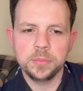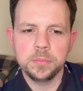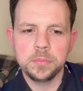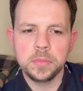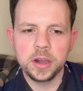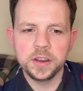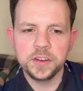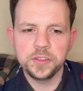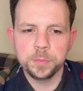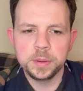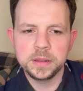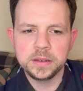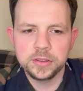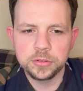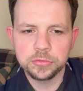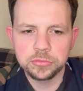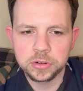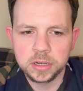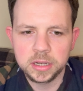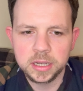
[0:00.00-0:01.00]
Mine has been
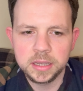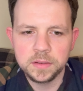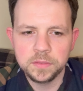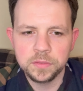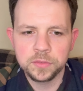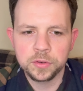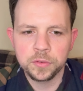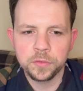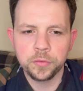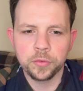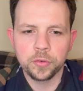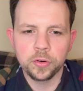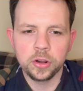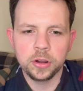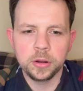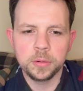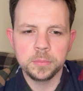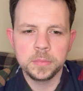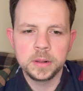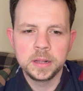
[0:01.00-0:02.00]
derived
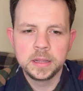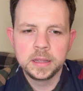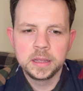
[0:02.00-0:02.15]
from